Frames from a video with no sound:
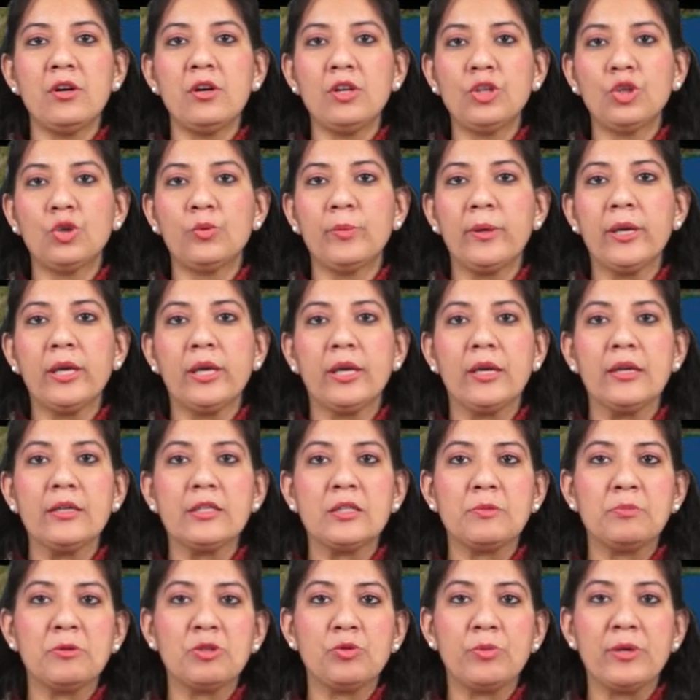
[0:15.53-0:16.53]
earthquake
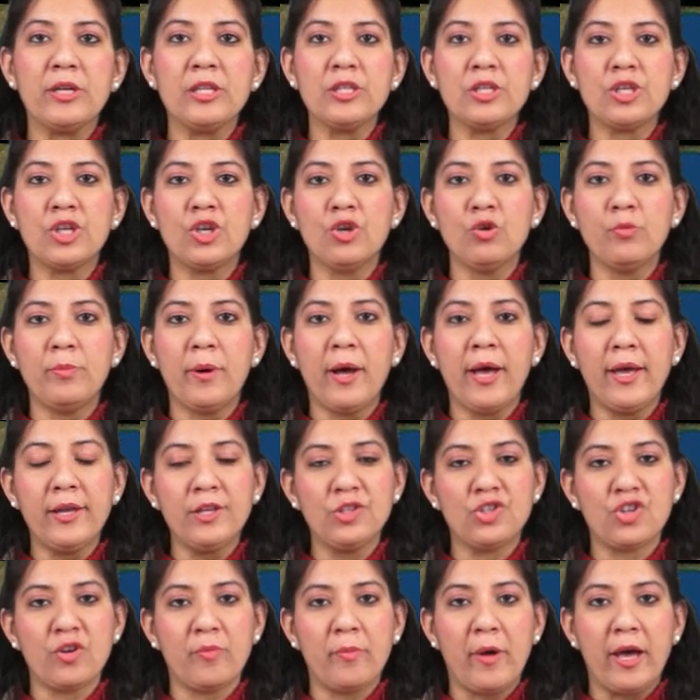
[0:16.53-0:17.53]
hits between Cuba
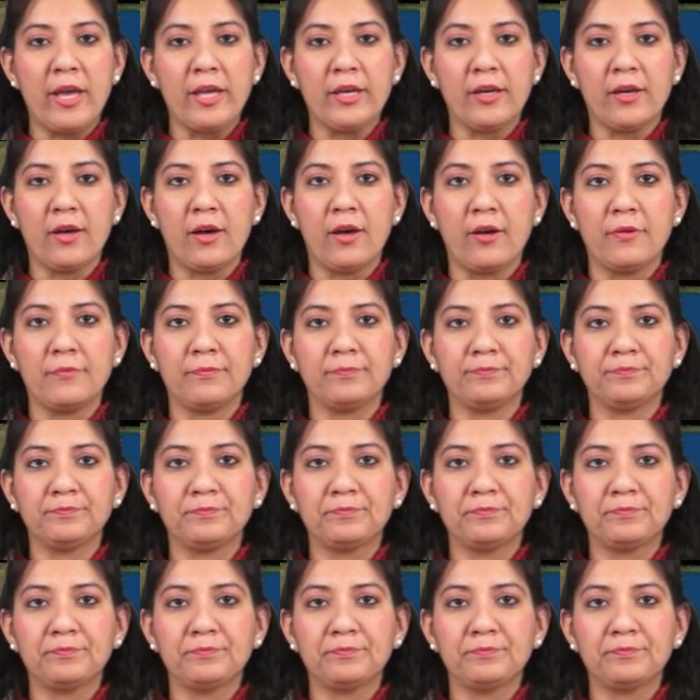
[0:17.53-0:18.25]
and Jamaica.